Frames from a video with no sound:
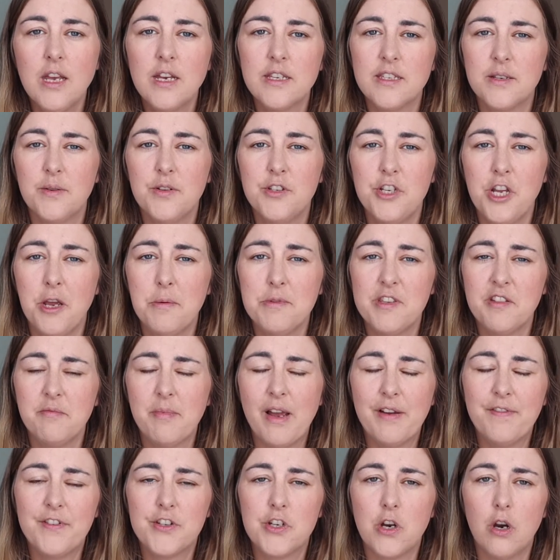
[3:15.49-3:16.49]
So in terms of
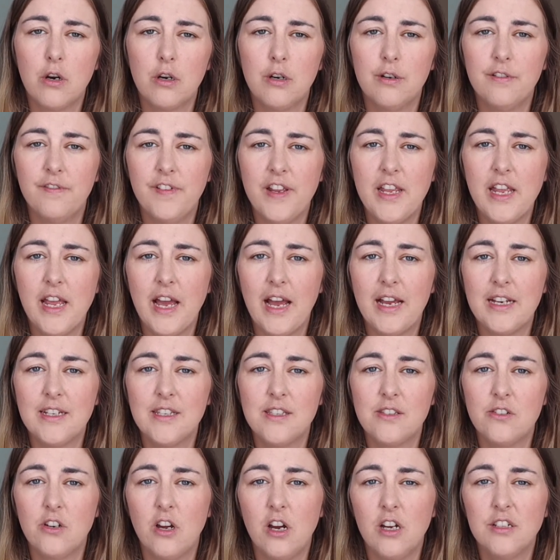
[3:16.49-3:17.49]
my photography, I
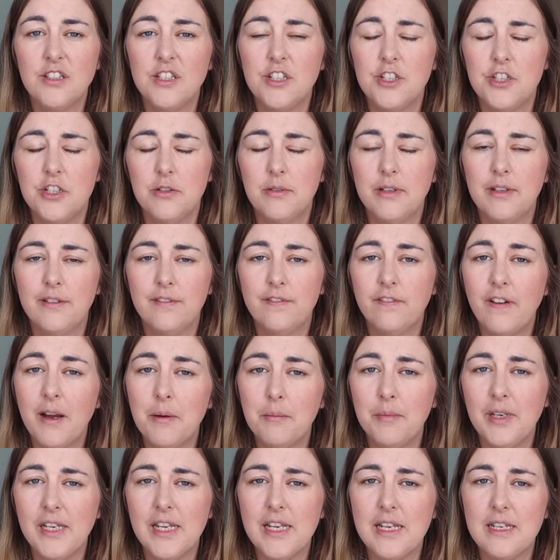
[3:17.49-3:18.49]
started doing
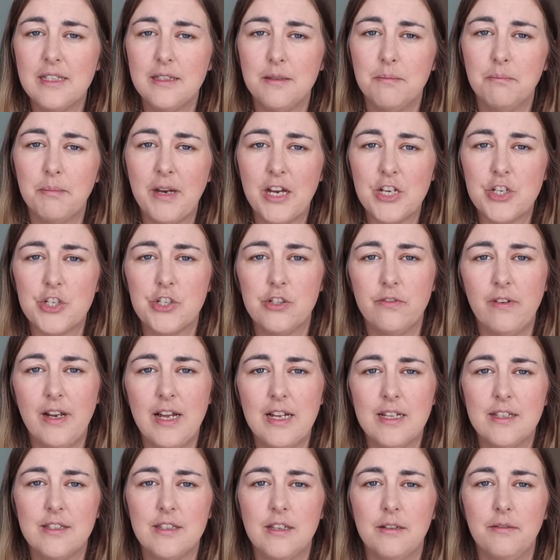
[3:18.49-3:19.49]
families and
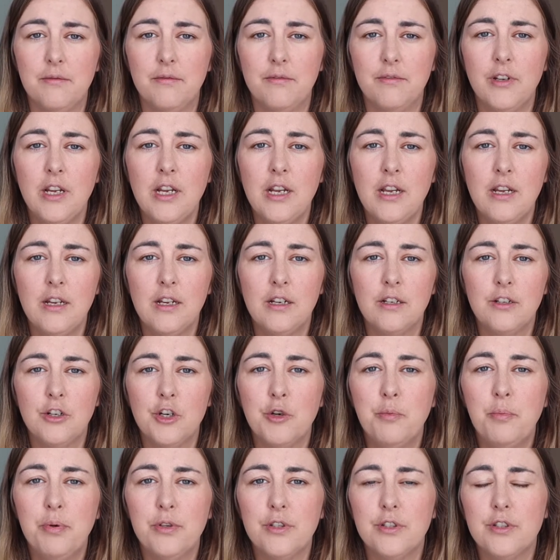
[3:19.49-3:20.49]
bachelorettes and
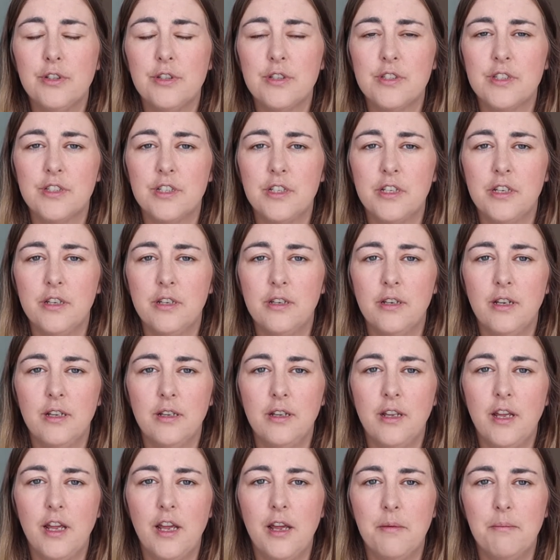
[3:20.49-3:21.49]
couples and
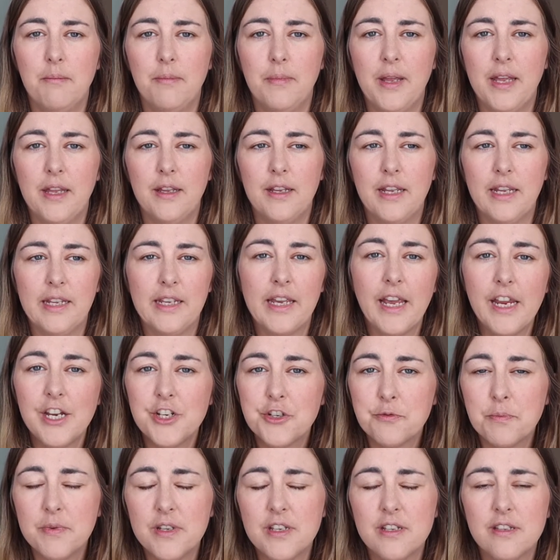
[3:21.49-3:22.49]

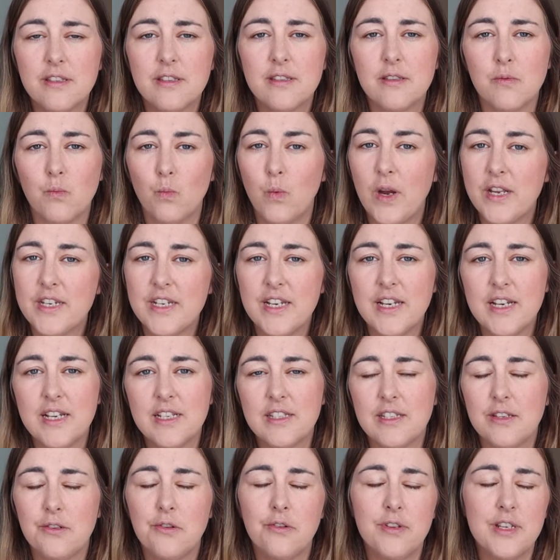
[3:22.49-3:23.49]
engagements and
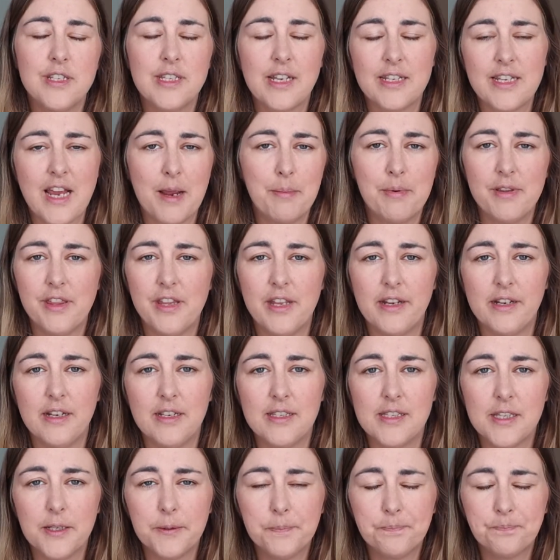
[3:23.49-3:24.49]
weddings and all these type of
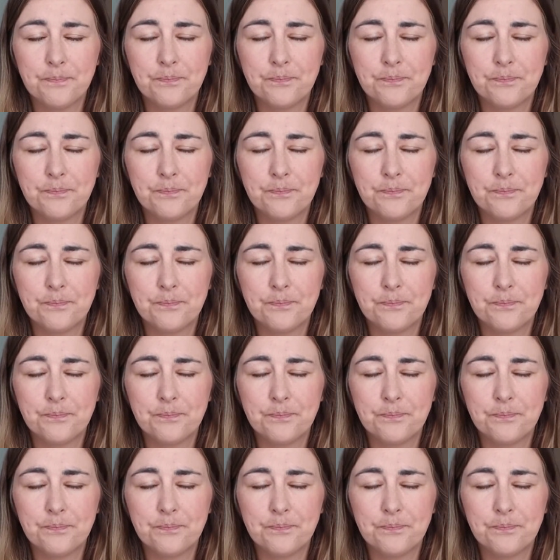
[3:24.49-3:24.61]
things.